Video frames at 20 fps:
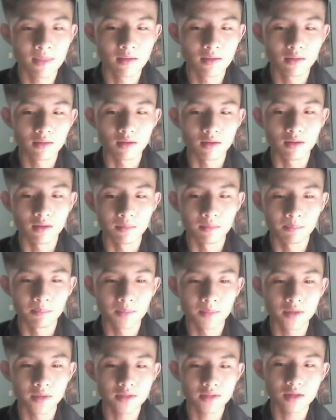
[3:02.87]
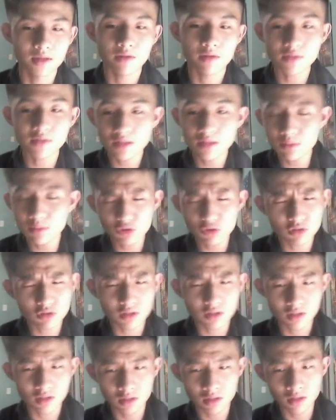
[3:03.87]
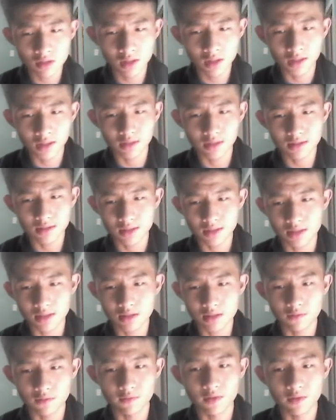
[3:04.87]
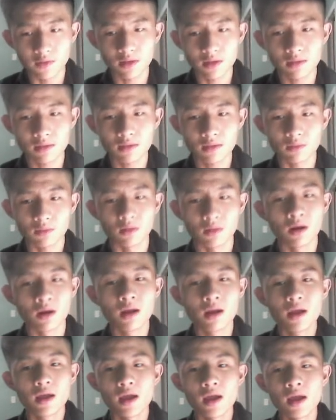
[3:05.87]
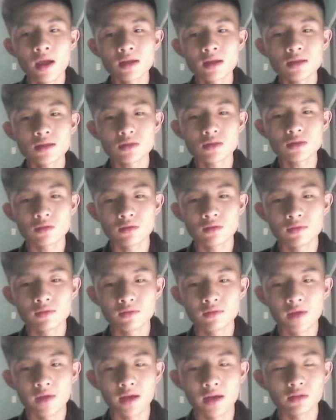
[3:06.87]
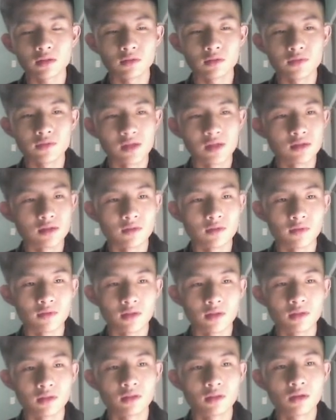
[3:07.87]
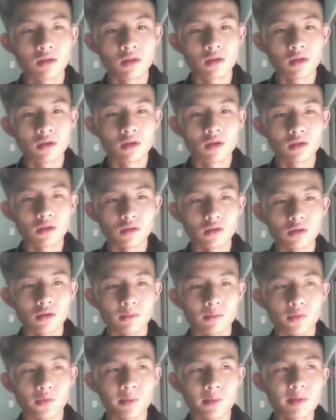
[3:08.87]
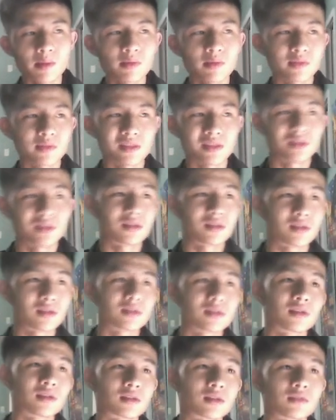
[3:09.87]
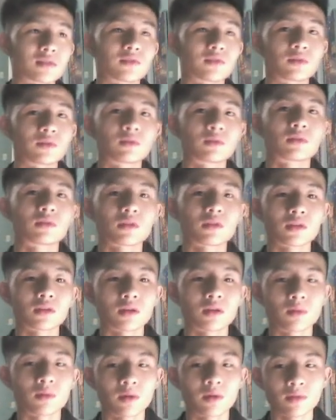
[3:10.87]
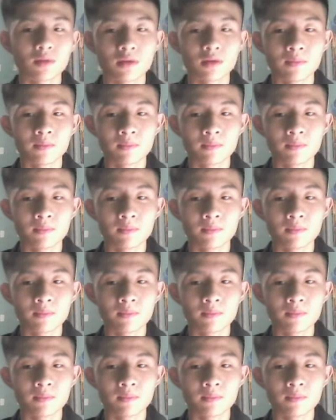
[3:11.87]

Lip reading: But every time you should see like 10 to the 5th or any sort of factor of 10 to the 5th, or maybe even 10 to the 6th if you can get away with it,